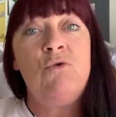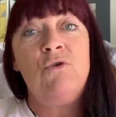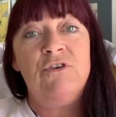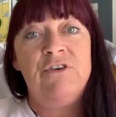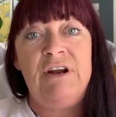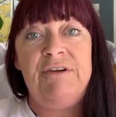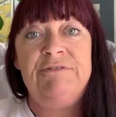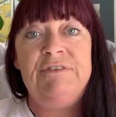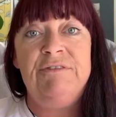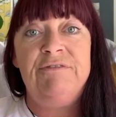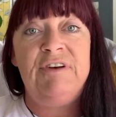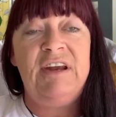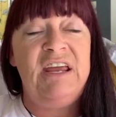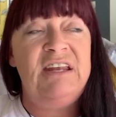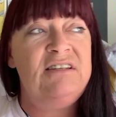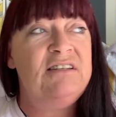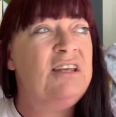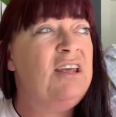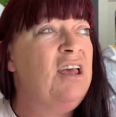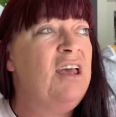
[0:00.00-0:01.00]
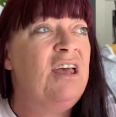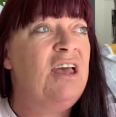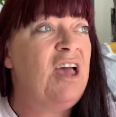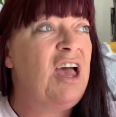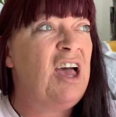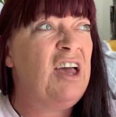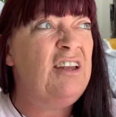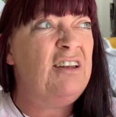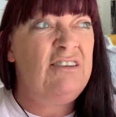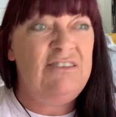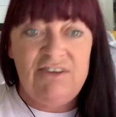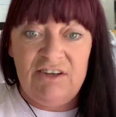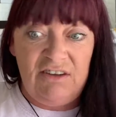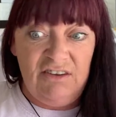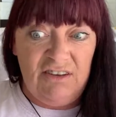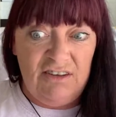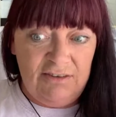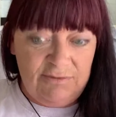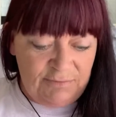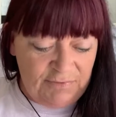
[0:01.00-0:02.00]
Get a few friends to order through
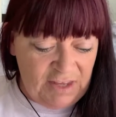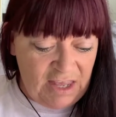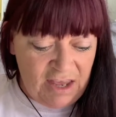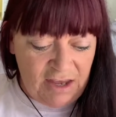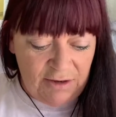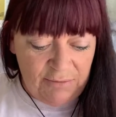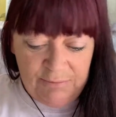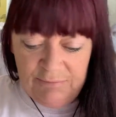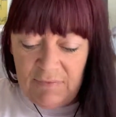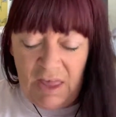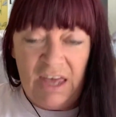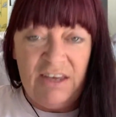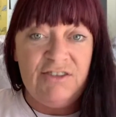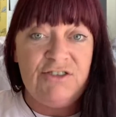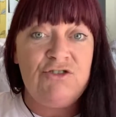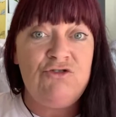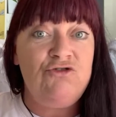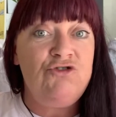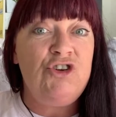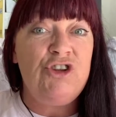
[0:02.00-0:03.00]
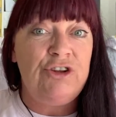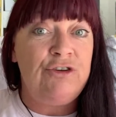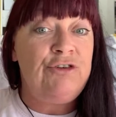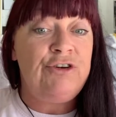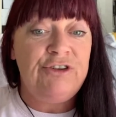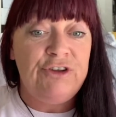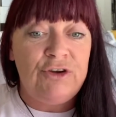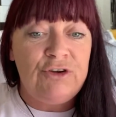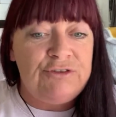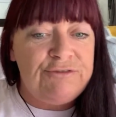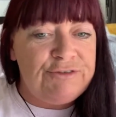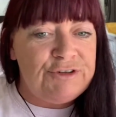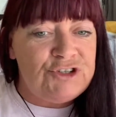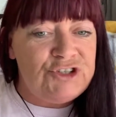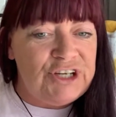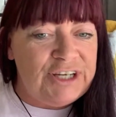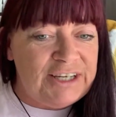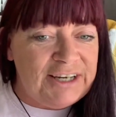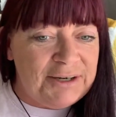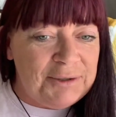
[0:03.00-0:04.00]
you, help with the 250,000
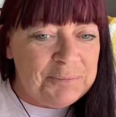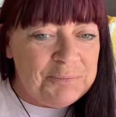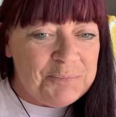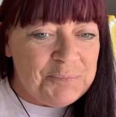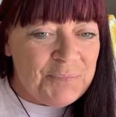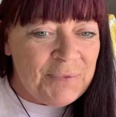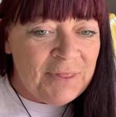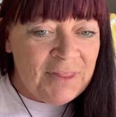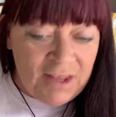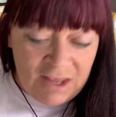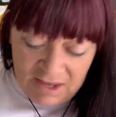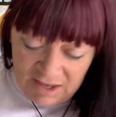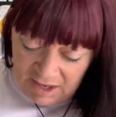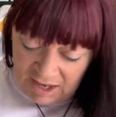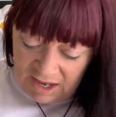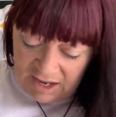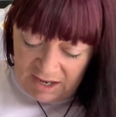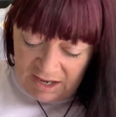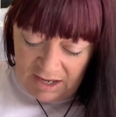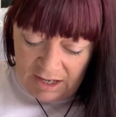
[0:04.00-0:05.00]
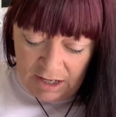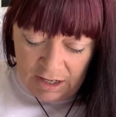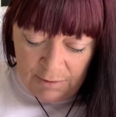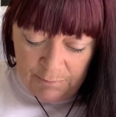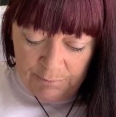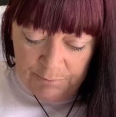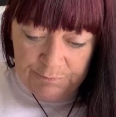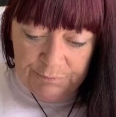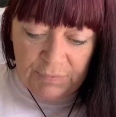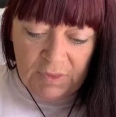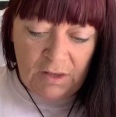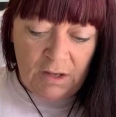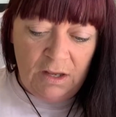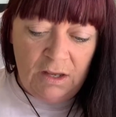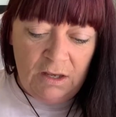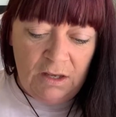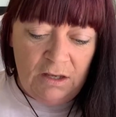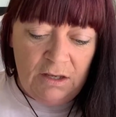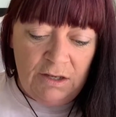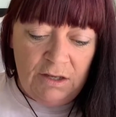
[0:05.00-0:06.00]
mums, and that's all you need. Yeah, and
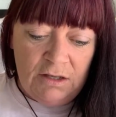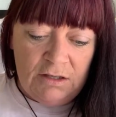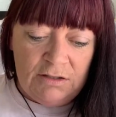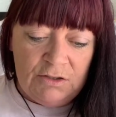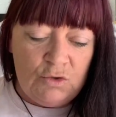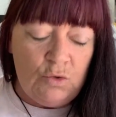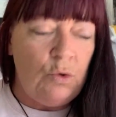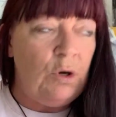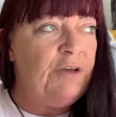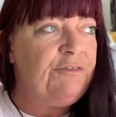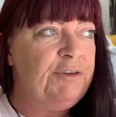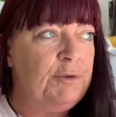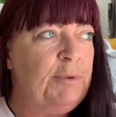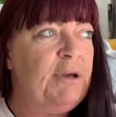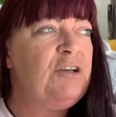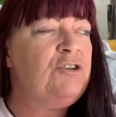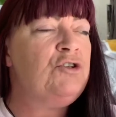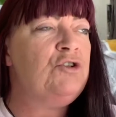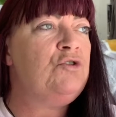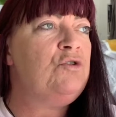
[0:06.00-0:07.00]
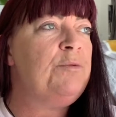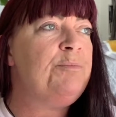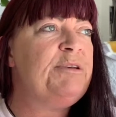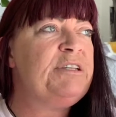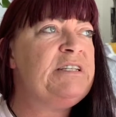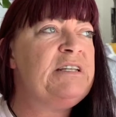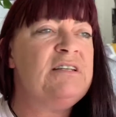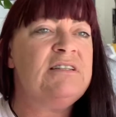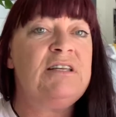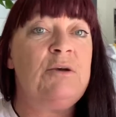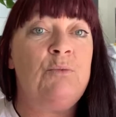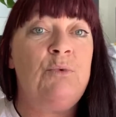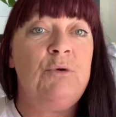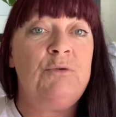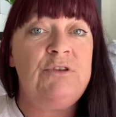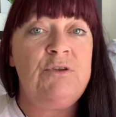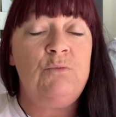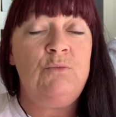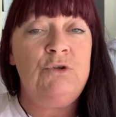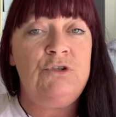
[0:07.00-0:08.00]
then it's an excuse to craft together as well.
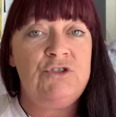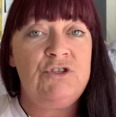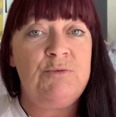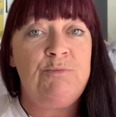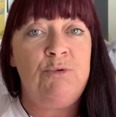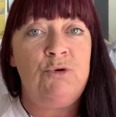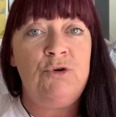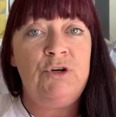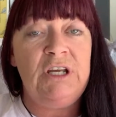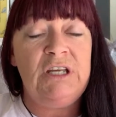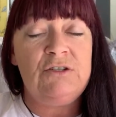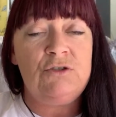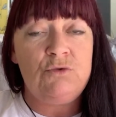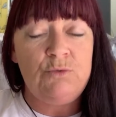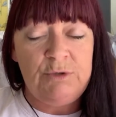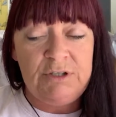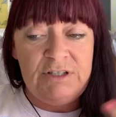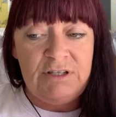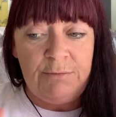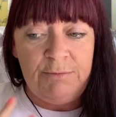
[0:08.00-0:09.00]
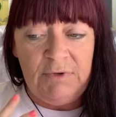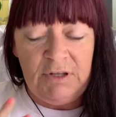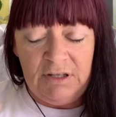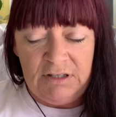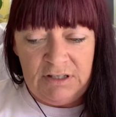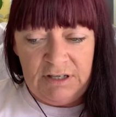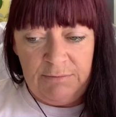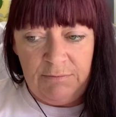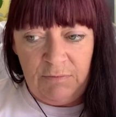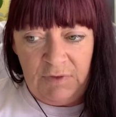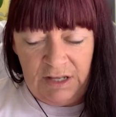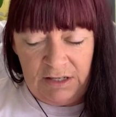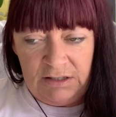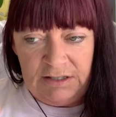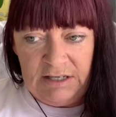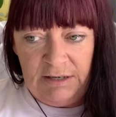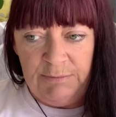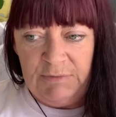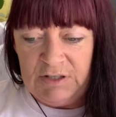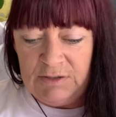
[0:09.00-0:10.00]
So that's
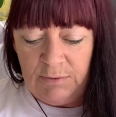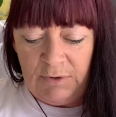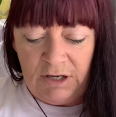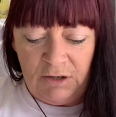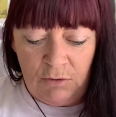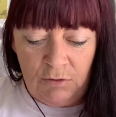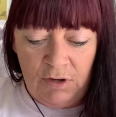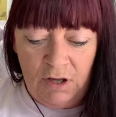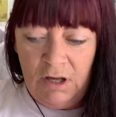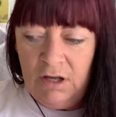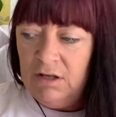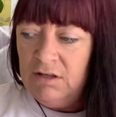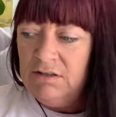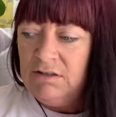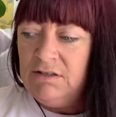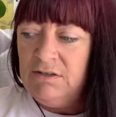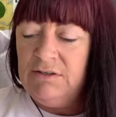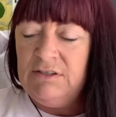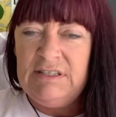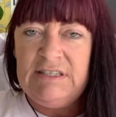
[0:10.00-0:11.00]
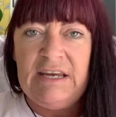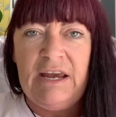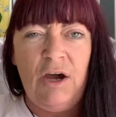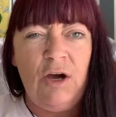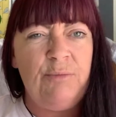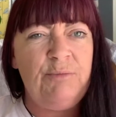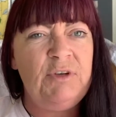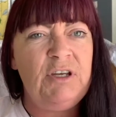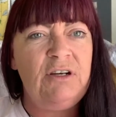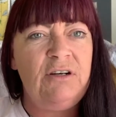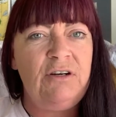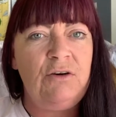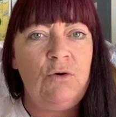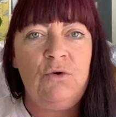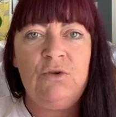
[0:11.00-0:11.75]
what I was saying earlier, Linda, the pile of